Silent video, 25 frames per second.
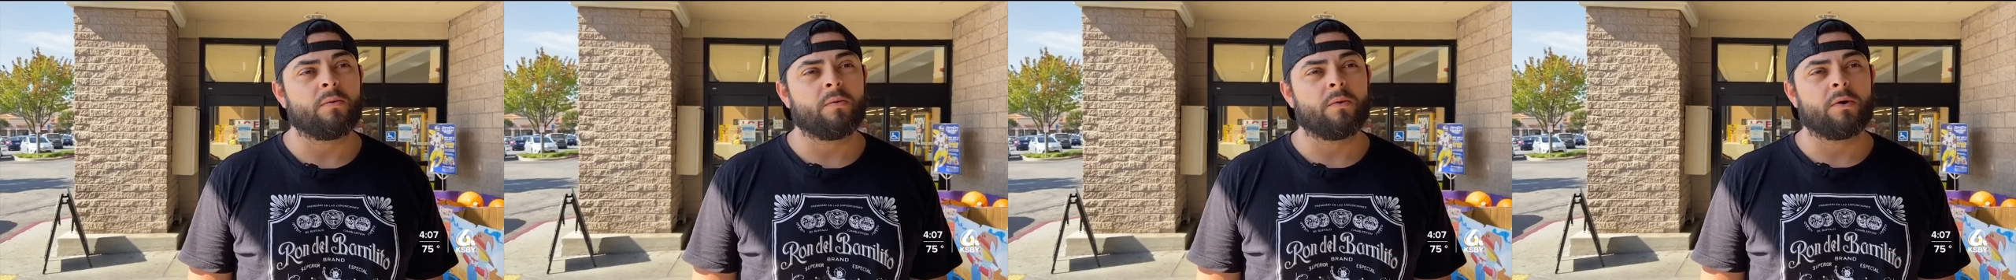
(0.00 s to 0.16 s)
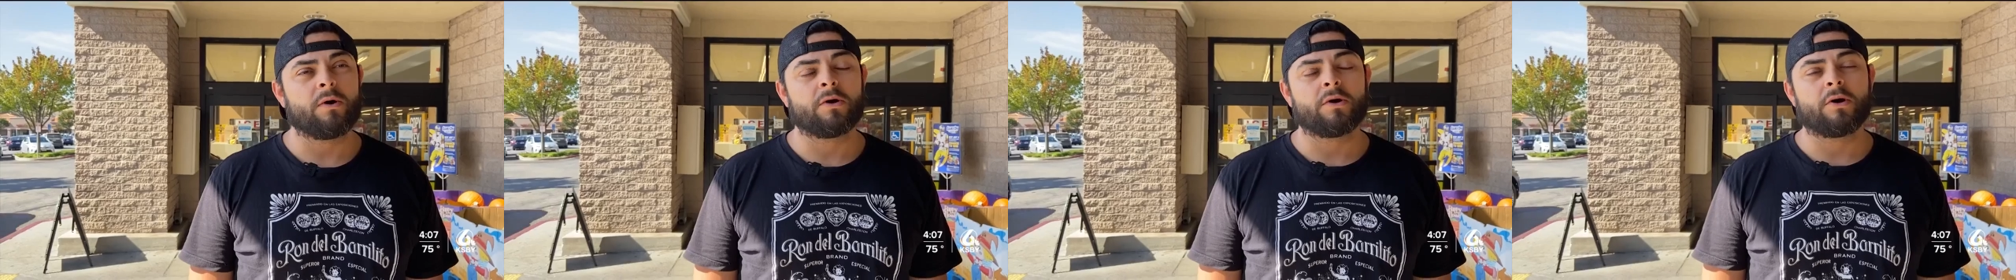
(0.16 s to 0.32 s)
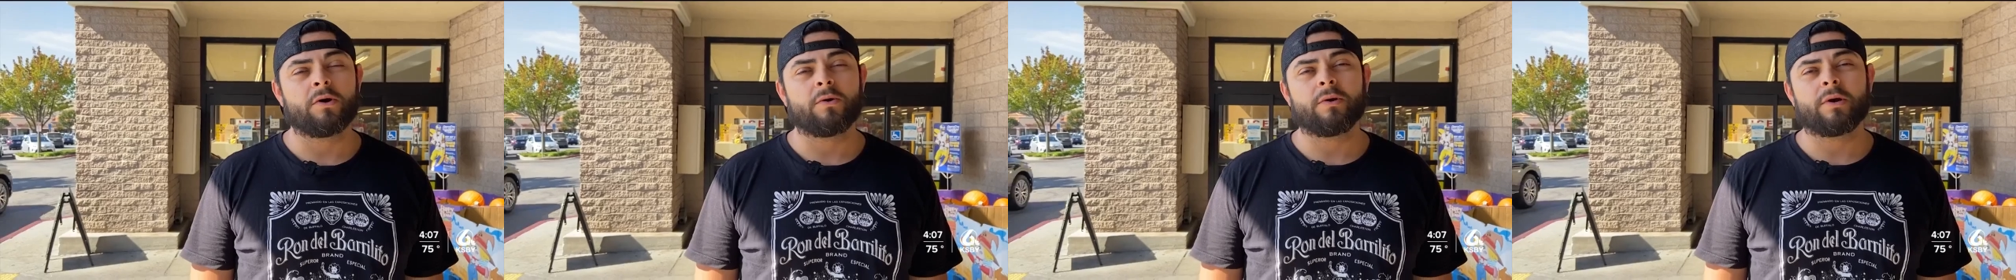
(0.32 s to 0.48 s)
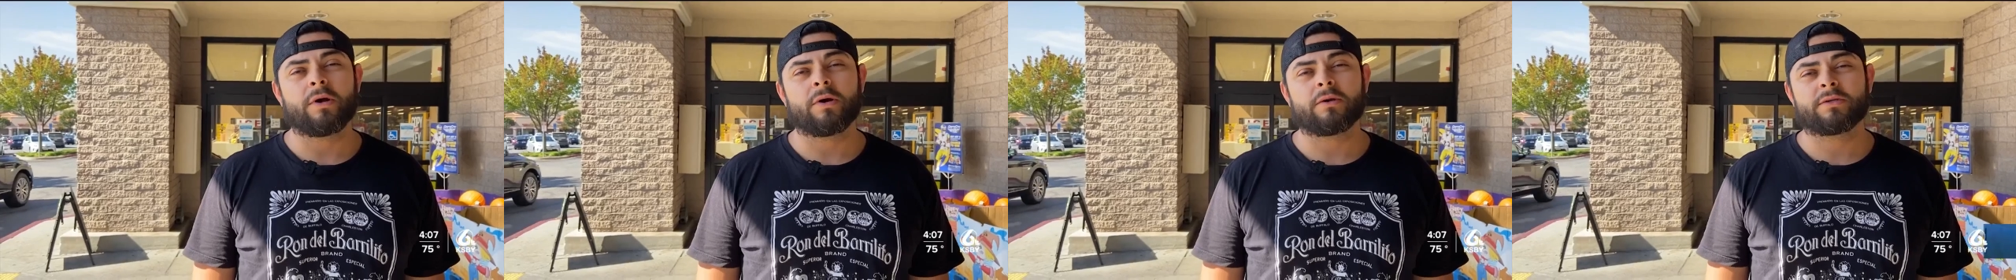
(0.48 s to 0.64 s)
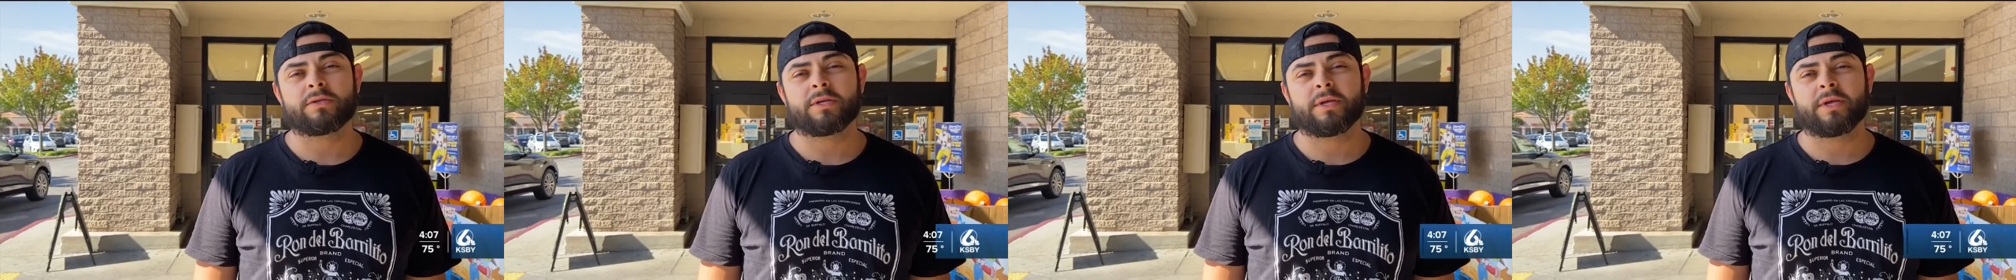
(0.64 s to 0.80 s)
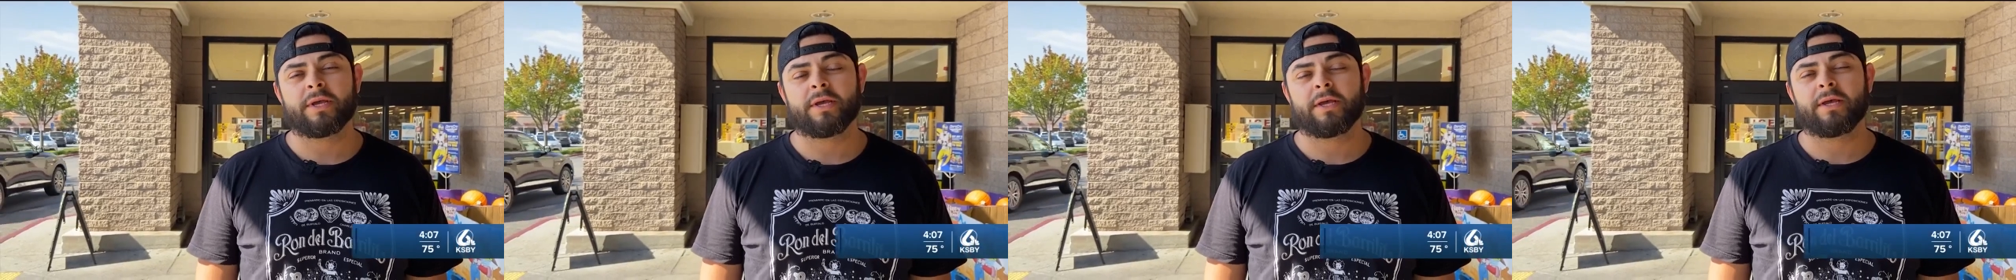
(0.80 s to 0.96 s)
Well, going
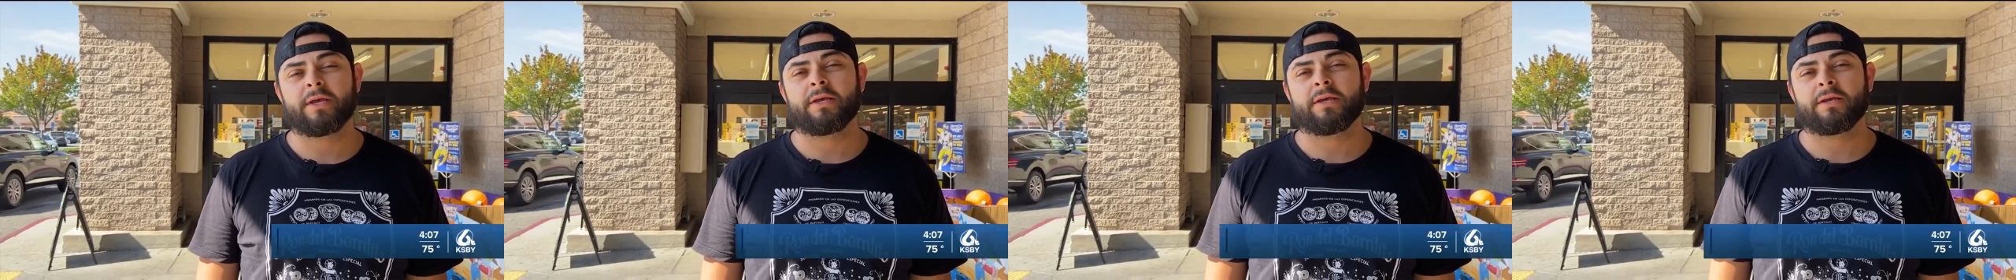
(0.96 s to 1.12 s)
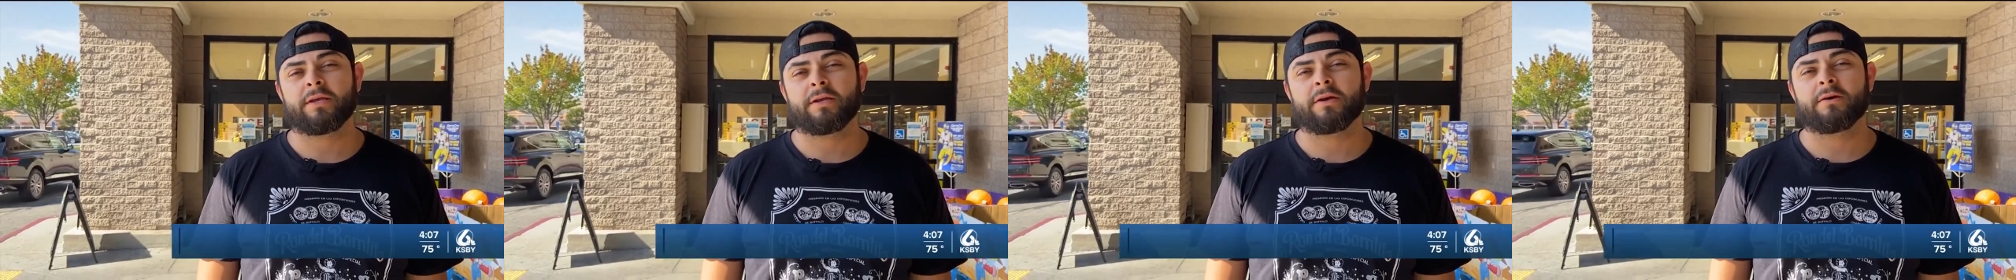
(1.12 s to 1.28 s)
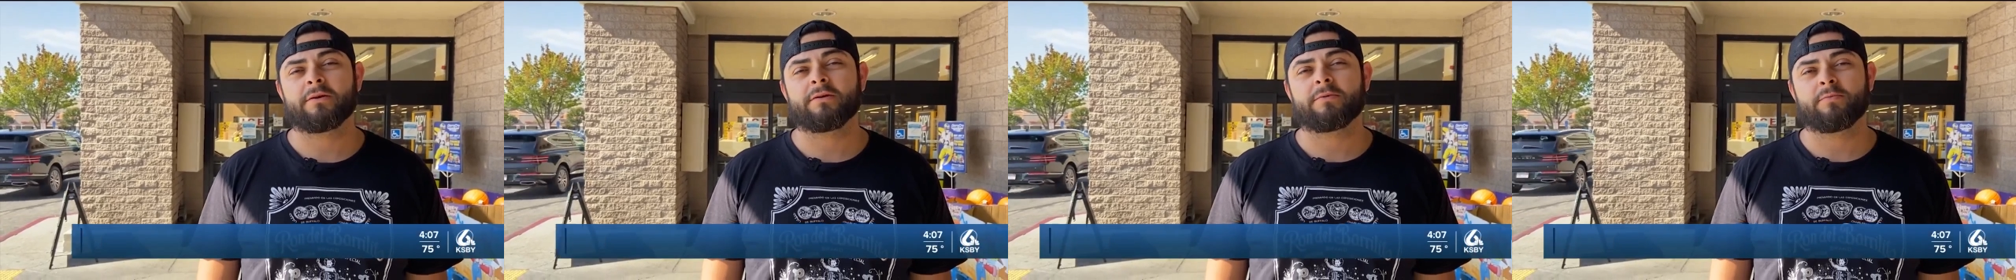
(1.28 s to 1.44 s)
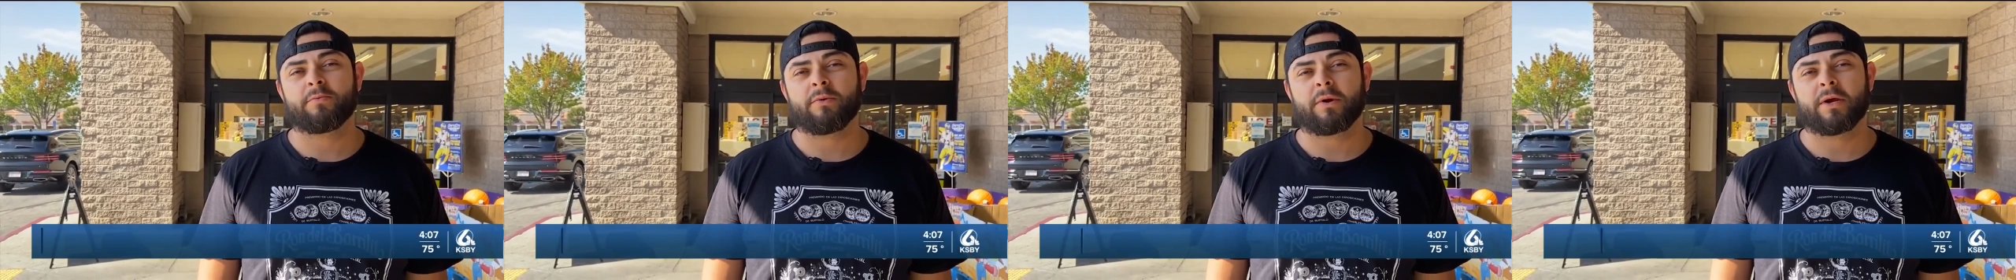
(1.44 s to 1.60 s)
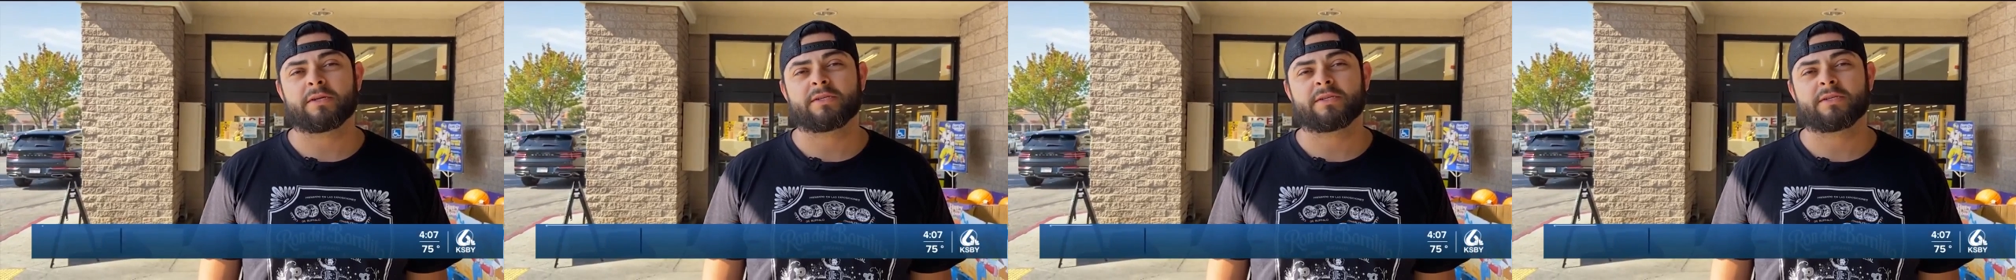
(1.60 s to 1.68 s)
out to eat, you know,